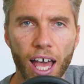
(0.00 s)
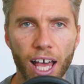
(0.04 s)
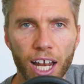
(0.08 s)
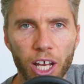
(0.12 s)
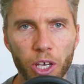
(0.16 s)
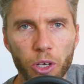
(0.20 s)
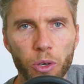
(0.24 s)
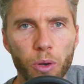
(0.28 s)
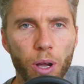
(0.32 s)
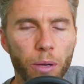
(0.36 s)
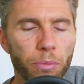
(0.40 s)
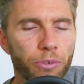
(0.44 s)

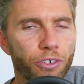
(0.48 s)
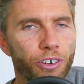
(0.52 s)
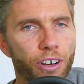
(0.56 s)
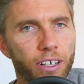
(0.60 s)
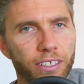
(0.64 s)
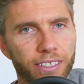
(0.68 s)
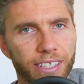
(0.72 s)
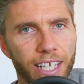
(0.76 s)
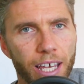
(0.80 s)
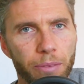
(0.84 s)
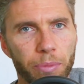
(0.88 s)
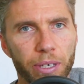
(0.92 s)
Hello, I'm
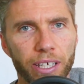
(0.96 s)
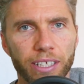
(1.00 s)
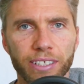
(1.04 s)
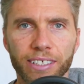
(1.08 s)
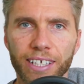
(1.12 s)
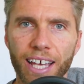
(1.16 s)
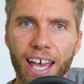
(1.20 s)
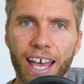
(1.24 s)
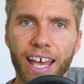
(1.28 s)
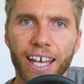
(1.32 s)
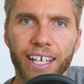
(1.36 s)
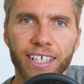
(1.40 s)
Grant
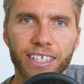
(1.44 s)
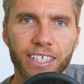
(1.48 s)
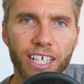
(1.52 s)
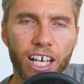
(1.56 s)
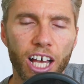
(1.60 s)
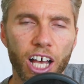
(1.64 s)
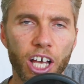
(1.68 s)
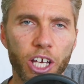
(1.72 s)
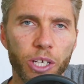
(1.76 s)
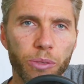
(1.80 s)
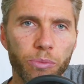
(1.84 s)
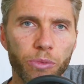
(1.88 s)
Abbitt, and
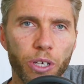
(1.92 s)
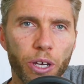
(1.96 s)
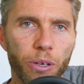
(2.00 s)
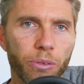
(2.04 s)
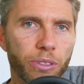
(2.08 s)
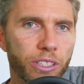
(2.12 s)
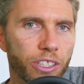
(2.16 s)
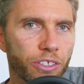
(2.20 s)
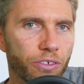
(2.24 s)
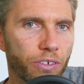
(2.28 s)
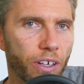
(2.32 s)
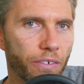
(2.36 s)
I'm
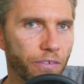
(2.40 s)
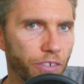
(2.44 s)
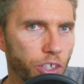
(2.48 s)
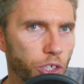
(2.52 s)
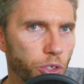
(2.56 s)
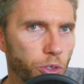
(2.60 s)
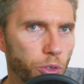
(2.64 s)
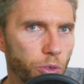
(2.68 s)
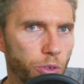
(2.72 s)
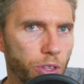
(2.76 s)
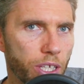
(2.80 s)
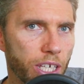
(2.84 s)
going to
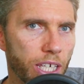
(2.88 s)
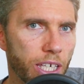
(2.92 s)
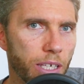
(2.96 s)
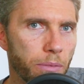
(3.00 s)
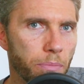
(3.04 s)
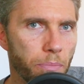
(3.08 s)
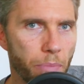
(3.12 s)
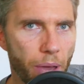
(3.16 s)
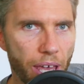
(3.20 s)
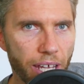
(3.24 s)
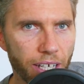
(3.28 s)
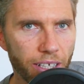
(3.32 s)
review
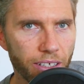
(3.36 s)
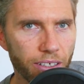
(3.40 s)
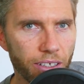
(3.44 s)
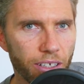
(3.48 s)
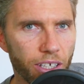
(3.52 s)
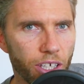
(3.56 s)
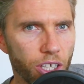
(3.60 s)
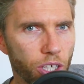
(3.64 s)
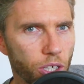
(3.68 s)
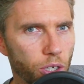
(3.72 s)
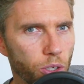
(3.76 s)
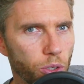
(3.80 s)
the
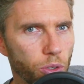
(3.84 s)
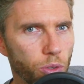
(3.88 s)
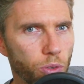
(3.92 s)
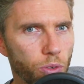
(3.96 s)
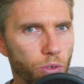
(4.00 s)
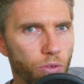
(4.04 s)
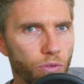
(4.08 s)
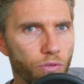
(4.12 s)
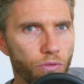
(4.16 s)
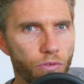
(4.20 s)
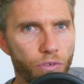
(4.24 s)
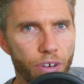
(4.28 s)

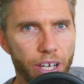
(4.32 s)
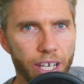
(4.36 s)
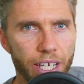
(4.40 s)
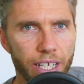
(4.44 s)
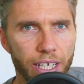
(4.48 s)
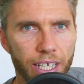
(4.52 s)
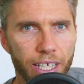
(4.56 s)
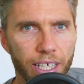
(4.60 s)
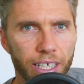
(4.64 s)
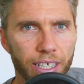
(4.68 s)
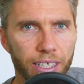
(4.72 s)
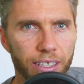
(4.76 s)
BenQ
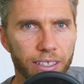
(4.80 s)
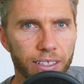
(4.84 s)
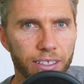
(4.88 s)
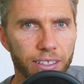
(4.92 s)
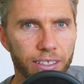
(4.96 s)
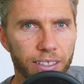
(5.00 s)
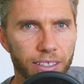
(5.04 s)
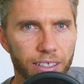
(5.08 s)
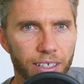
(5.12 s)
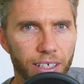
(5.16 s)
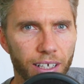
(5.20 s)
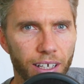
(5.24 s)
reading
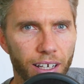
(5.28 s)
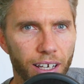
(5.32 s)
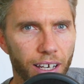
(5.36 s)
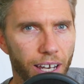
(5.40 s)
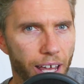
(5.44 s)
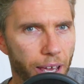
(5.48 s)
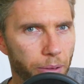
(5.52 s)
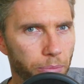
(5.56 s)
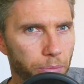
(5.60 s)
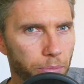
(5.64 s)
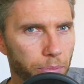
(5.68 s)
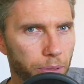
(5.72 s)

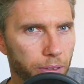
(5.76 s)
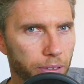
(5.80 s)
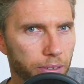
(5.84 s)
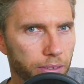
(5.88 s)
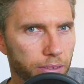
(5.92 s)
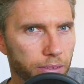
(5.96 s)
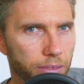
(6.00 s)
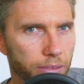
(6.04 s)
lamp.